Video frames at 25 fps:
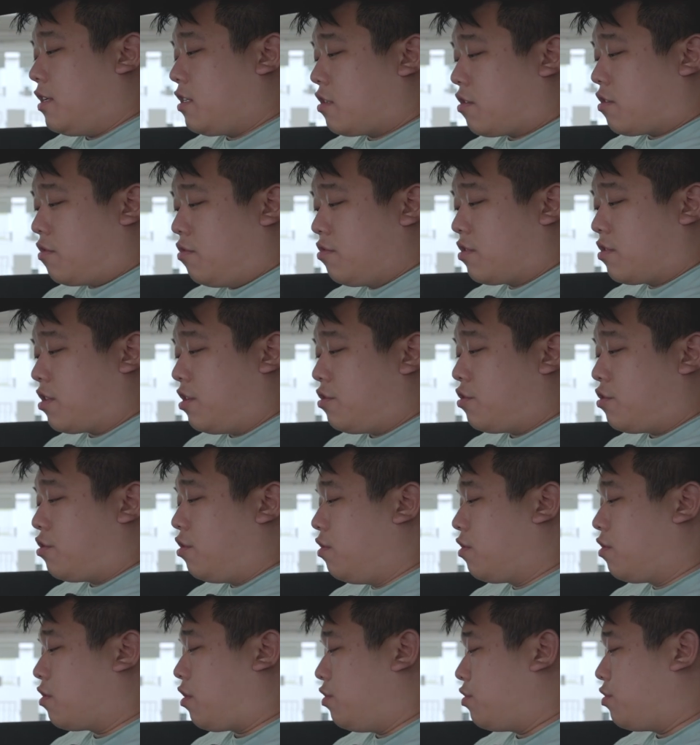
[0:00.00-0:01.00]
cruise
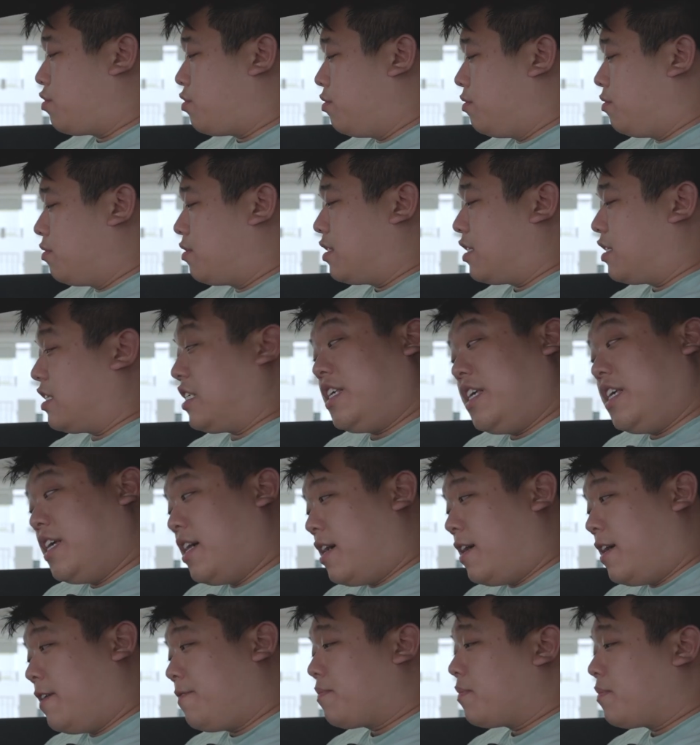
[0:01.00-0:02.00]
control controls
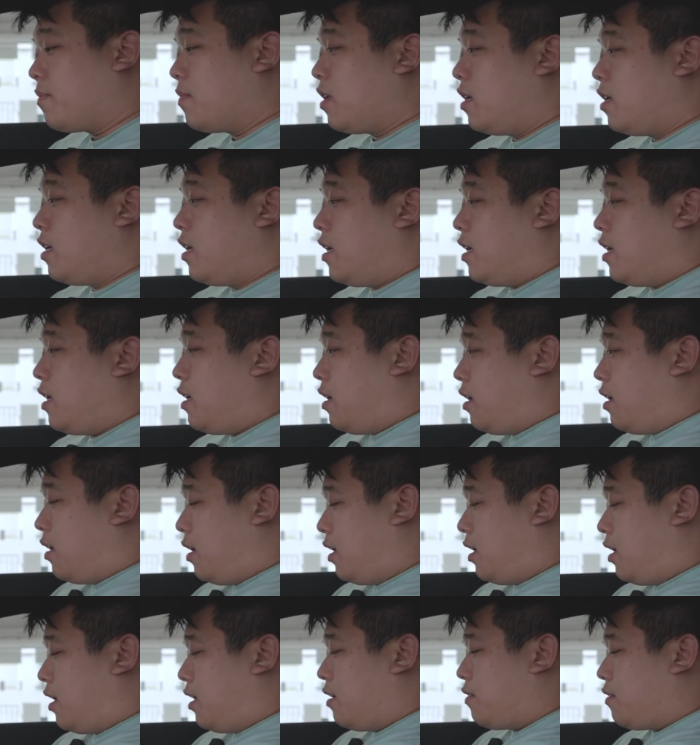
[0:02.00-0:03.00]
here.
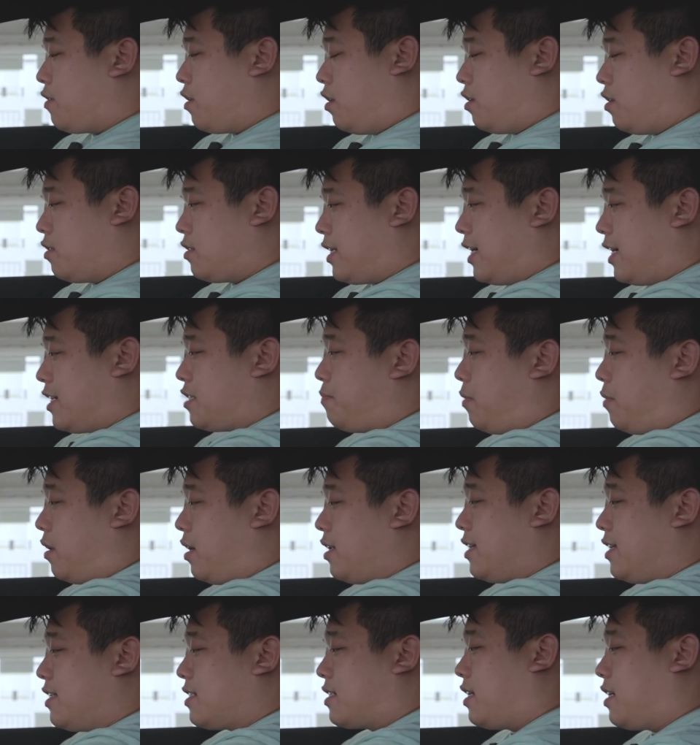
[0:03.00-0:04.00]
Your
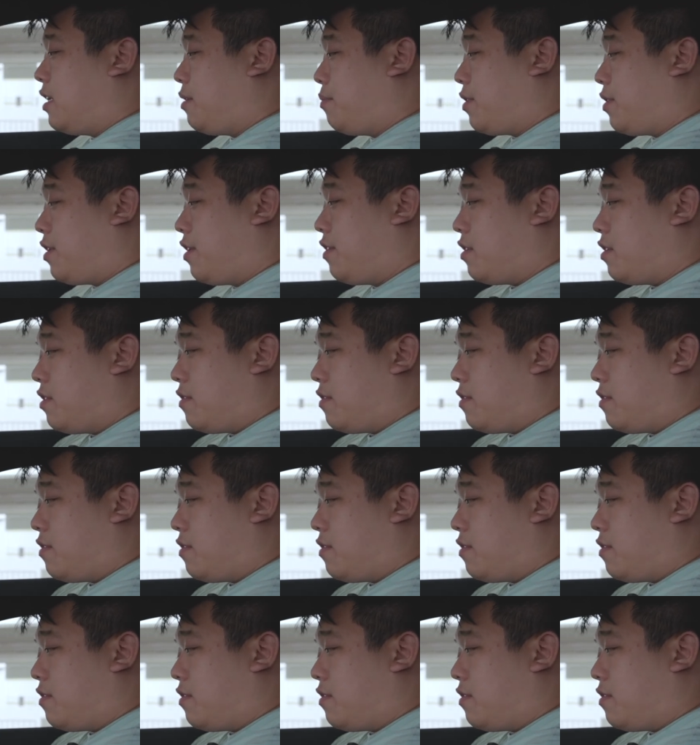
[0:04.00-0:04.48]
dashboard is going to be